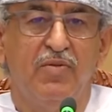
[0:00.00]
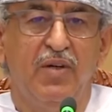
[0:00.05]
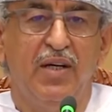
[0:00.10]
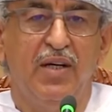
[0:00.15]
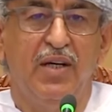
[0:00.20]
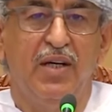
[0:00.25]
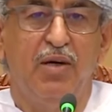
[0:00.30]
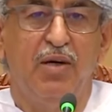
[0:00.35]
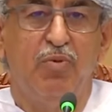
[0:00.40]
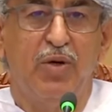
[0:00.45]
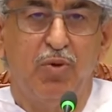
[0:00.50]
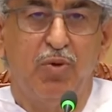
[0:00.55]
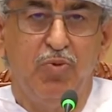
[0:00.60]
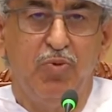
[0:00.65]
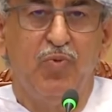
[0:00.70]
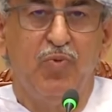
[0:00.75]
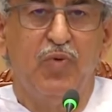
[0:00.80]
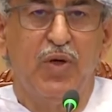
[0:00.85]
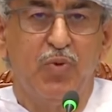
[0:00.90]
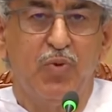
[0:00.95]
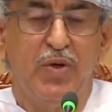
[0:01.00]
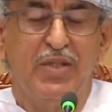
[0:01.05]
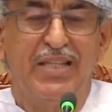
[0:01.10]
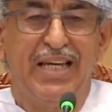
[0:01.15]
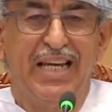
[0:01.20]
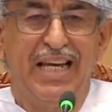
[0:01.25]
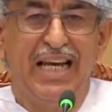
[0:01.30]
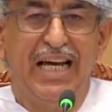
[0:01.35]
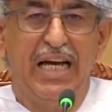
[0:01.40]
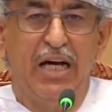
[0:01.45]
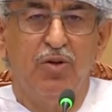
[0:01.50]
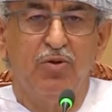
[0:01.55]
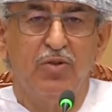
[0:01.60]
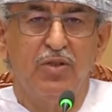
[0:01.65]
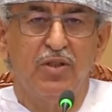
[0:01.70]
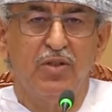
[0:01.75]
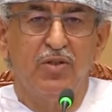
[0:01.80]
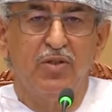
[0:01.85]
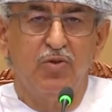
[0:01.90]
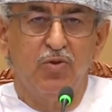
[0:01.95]
what was
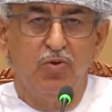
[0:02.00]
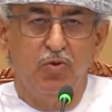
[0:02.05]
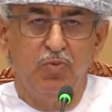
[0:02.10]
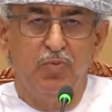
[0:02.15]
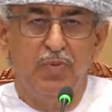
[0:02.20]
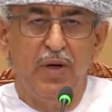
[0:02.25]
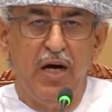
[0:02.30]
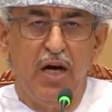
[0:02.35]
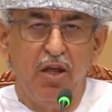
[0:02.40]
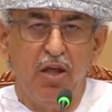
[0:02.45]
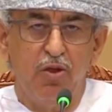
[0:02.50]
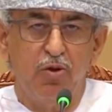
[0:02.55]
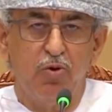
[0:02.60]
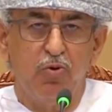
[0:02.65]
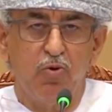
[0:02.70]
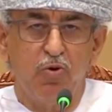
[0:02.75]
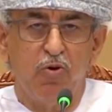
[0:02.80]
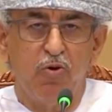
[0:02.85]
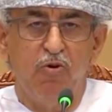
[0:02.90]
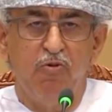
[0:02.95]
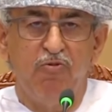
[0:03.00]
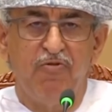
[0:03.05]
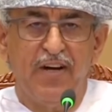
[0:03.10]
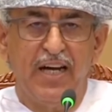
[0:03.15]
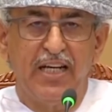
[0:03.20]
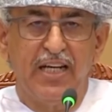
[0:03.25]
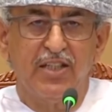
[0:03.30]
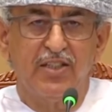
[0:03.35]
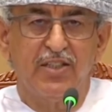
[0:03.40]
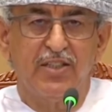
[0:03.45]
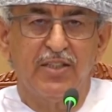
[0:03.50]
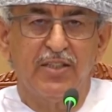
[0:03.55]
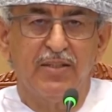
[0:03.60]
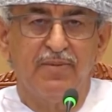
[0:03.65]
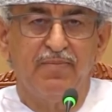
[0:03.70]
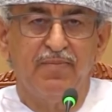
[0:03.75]
allowed to buy through COVAX.